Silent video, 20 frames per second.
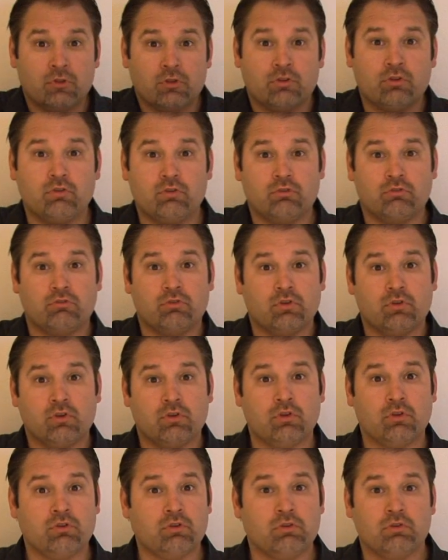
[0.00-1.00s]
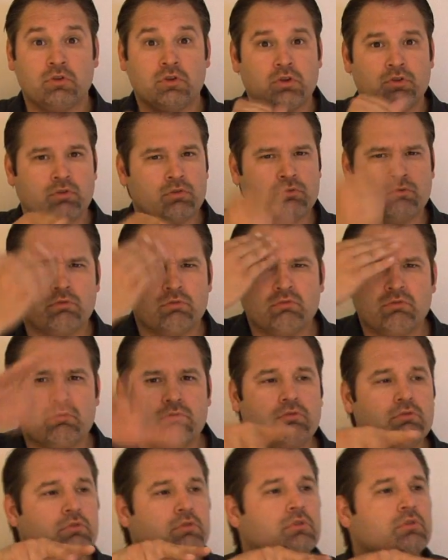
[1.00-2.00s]
without even knowing if they've received your
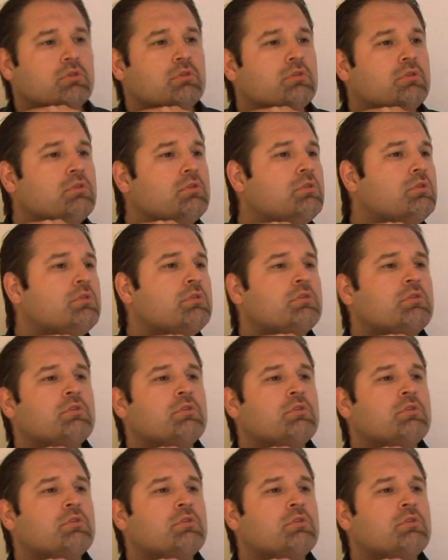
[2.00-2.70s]
application or not.